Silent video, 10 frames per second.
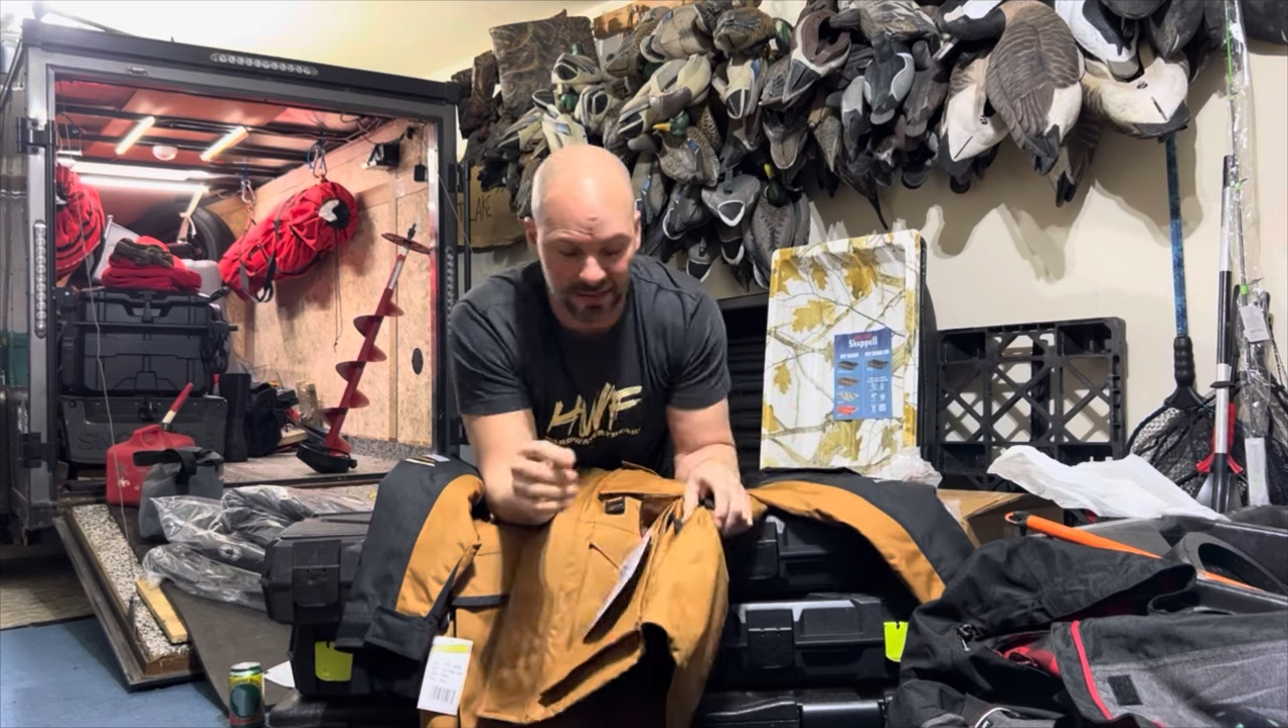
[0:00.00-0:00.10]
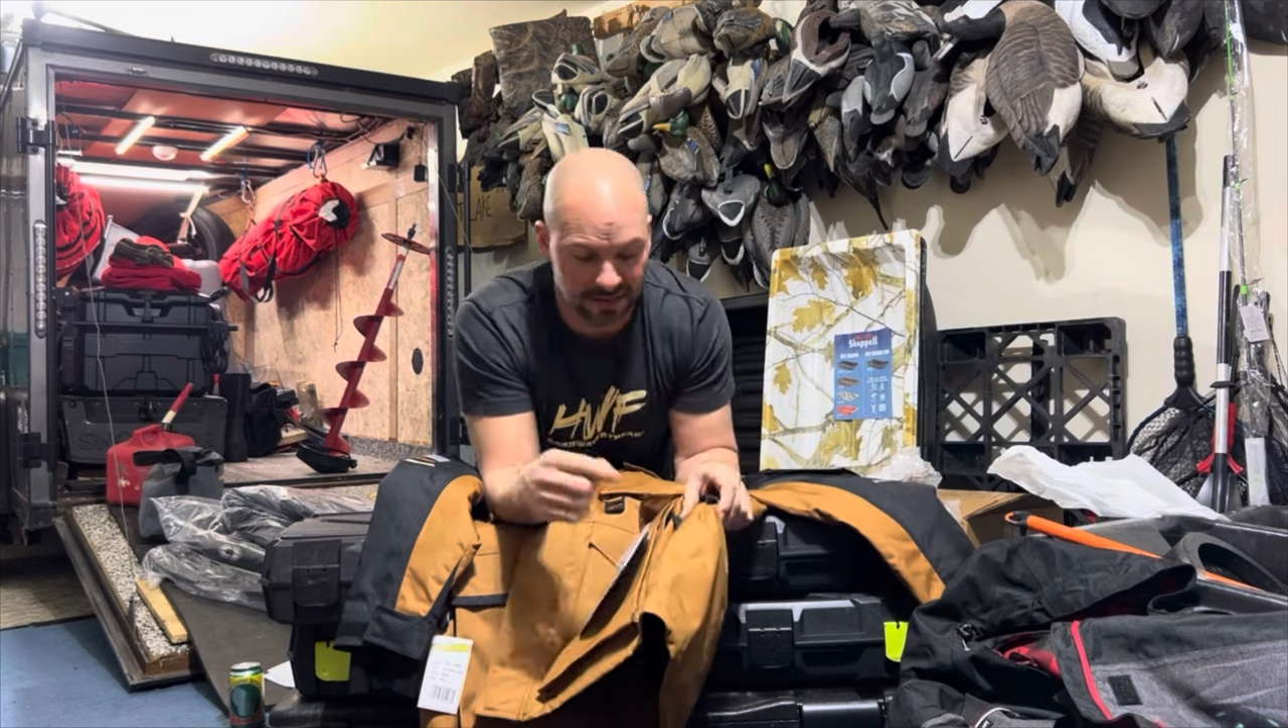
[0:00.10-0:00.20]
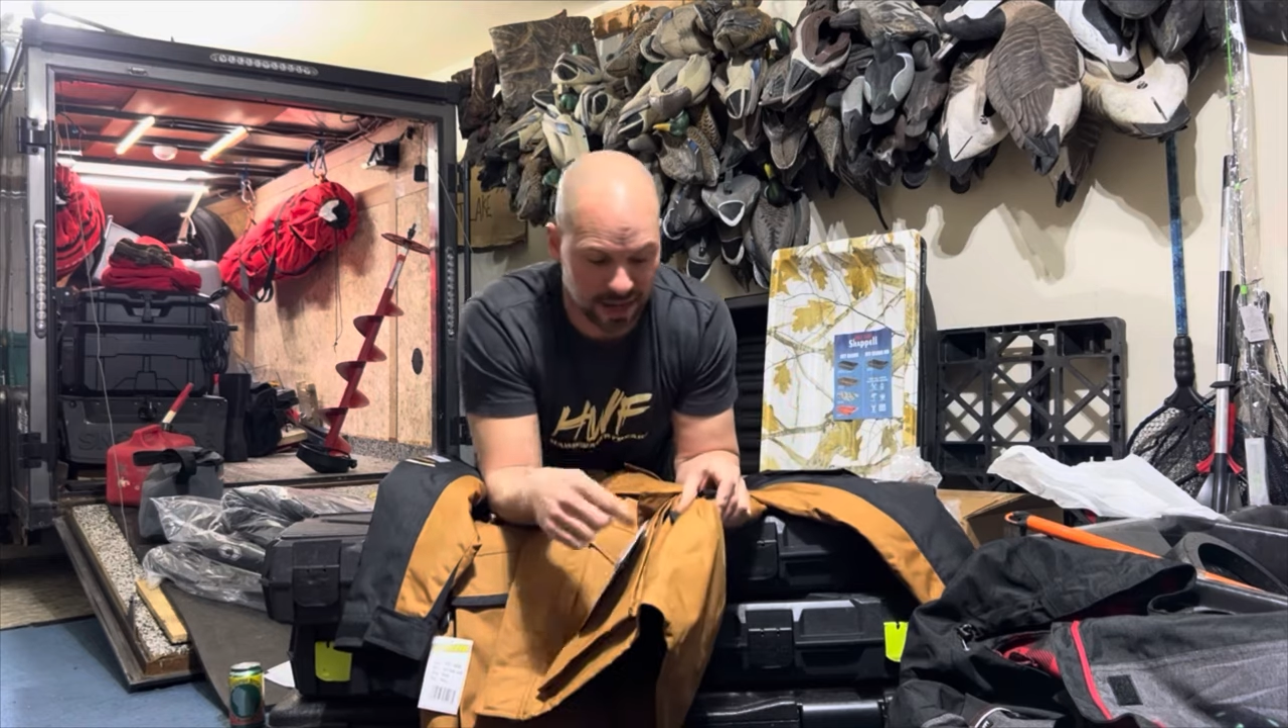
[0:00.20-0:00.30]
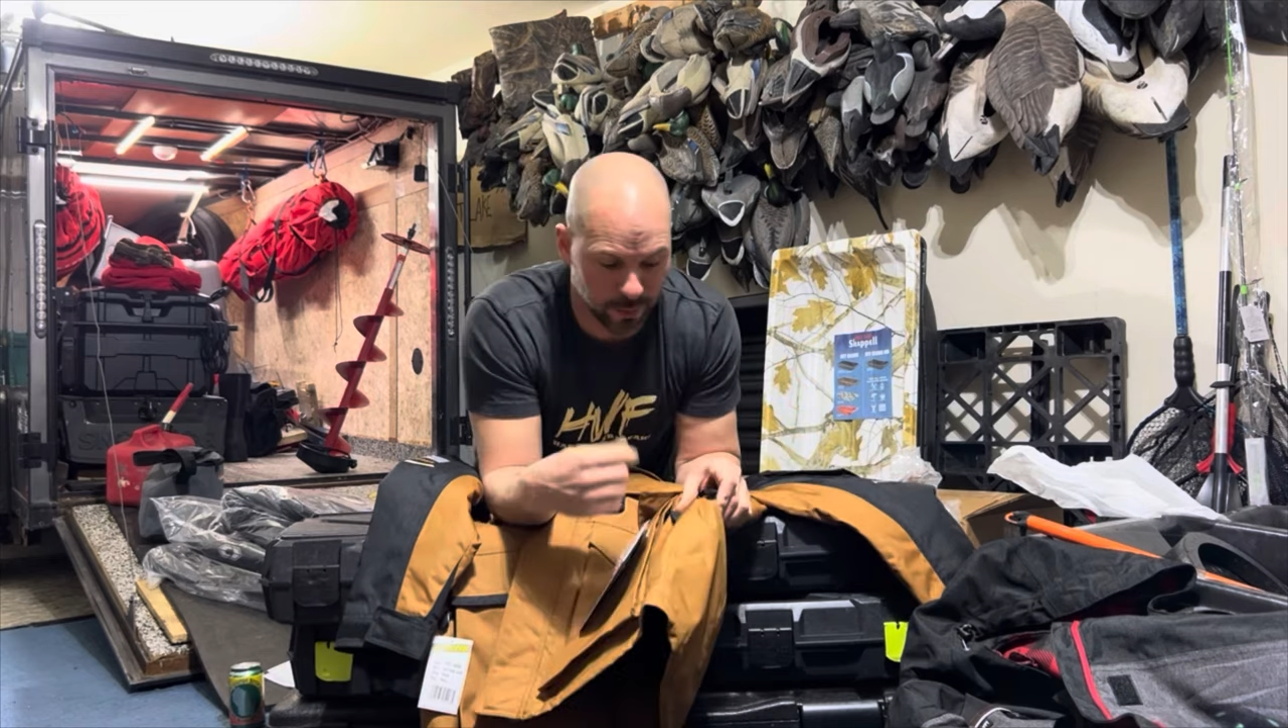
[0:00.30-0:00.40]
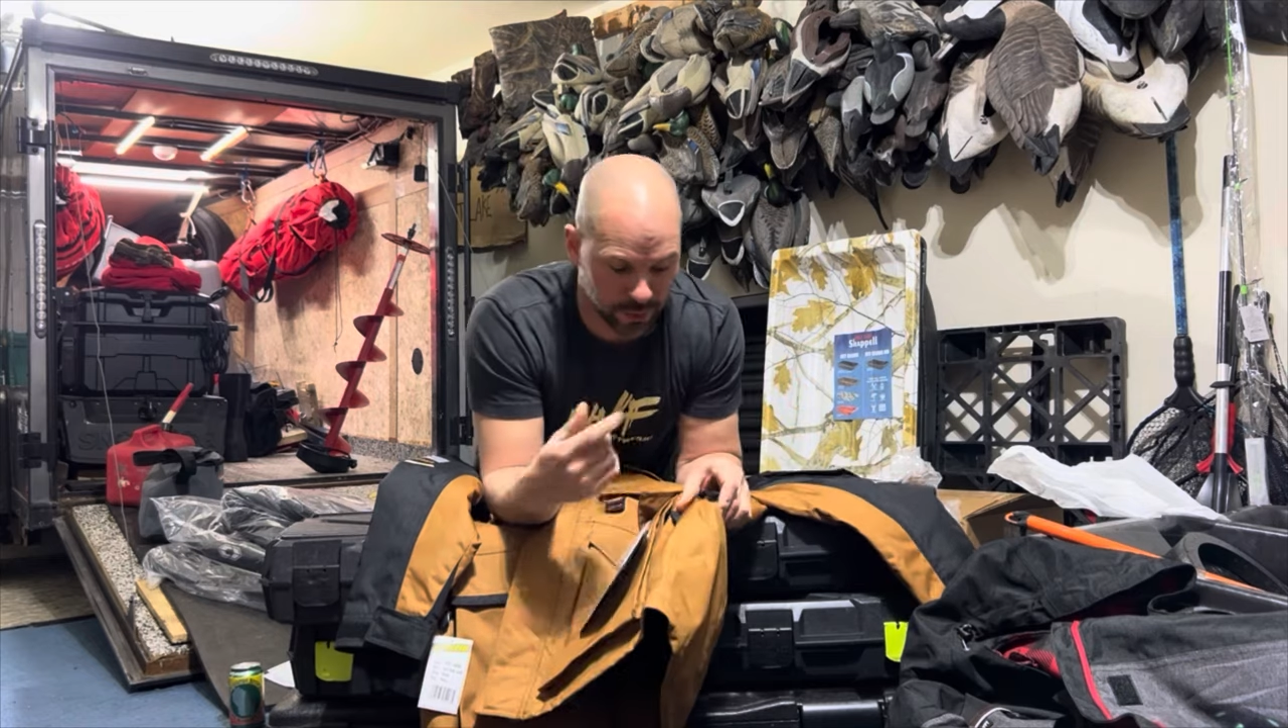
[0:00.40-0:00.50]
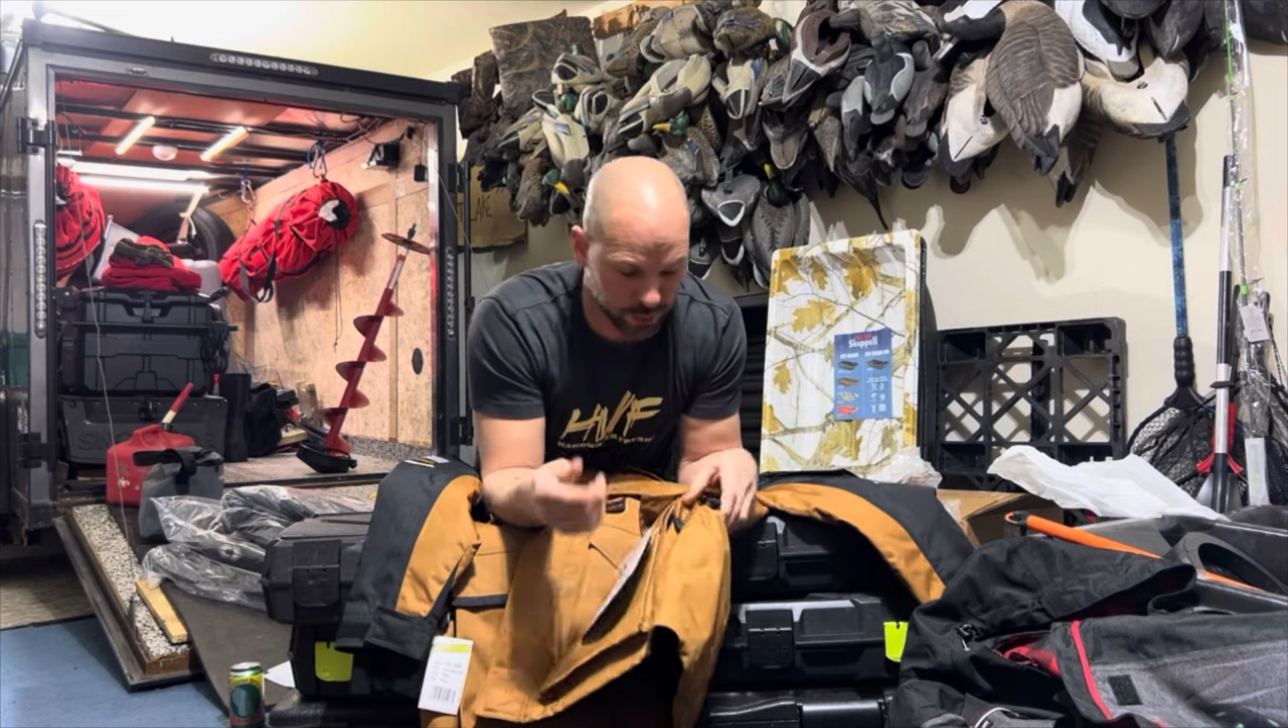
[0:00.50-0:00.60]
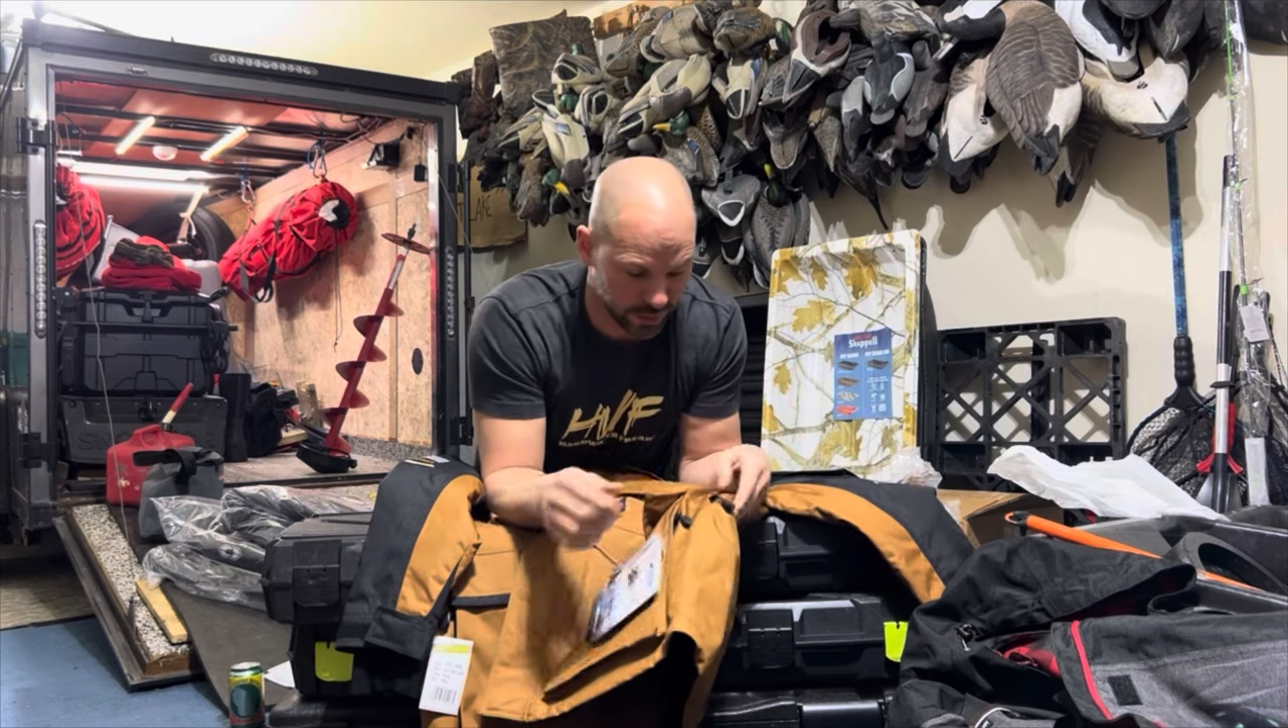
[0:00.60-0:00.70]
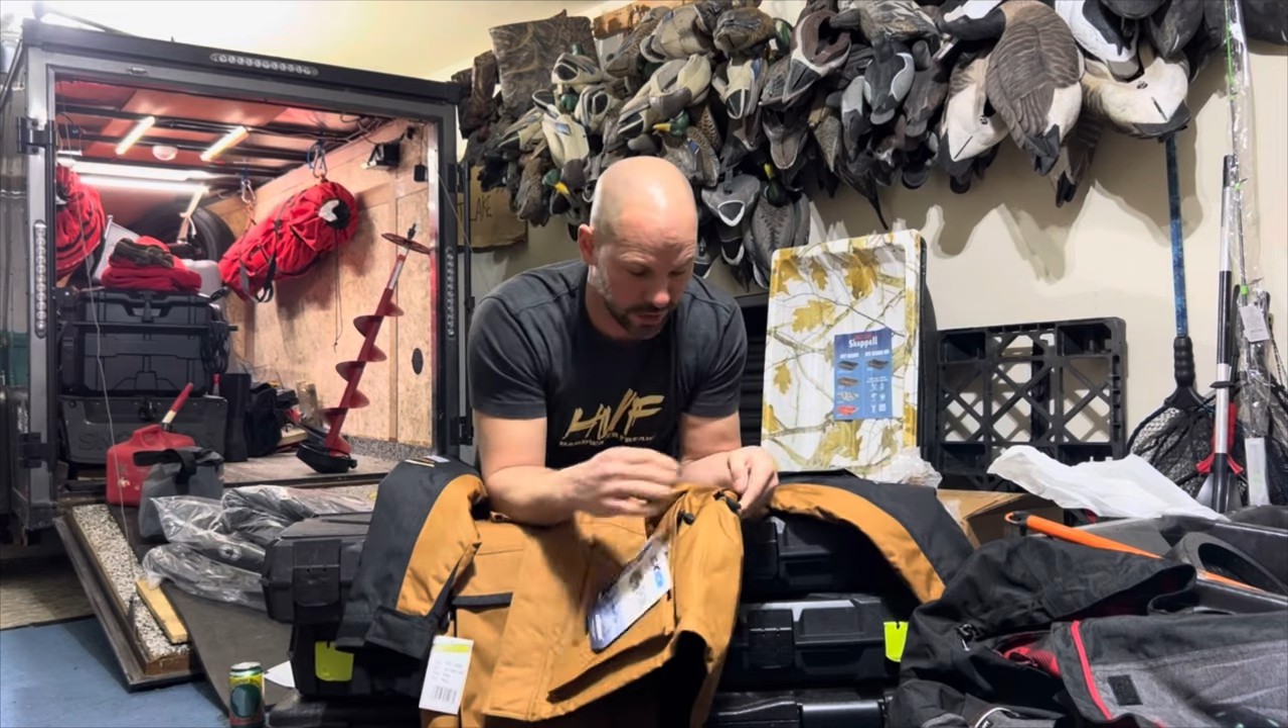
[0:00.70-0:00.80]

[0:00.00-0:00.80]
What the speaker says: stand when those